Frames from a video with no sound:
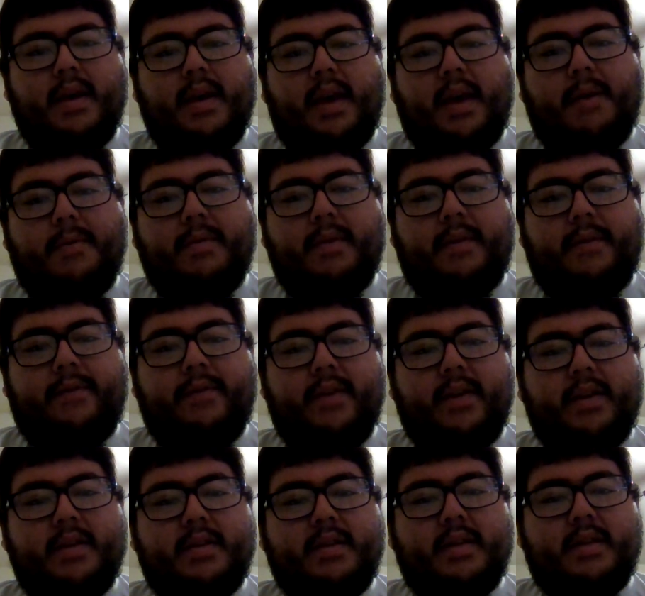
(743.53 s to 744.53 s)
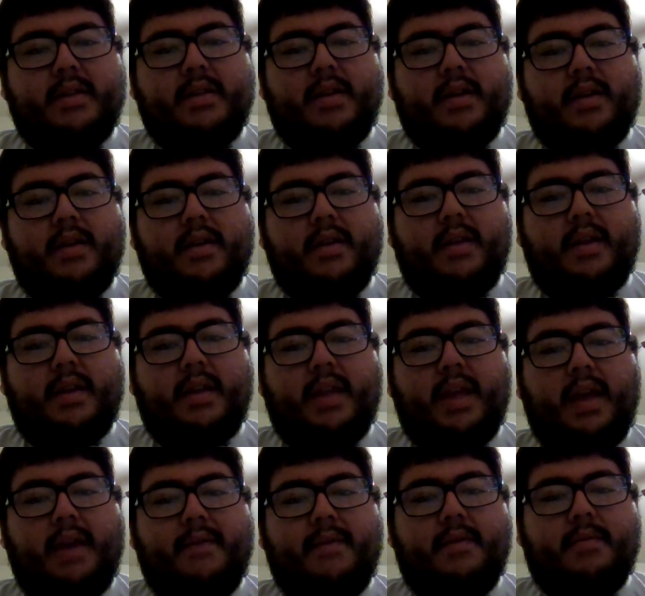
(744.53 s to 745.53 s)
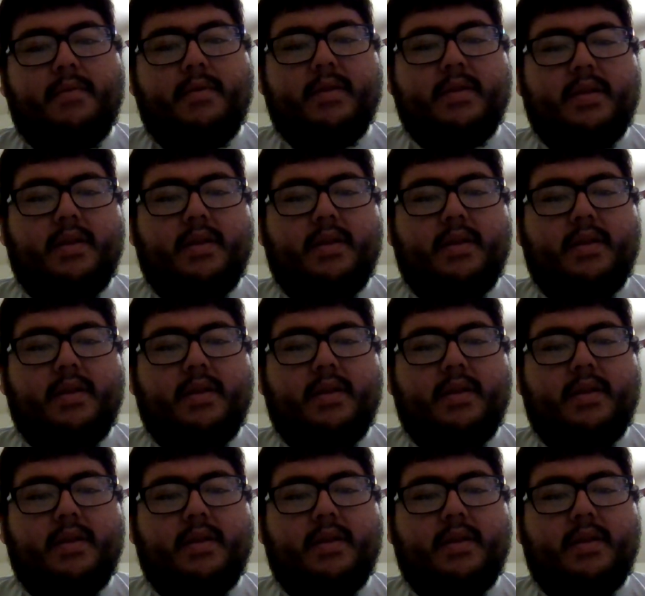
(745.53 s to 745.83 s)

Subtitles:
And when the Philistines heard that David was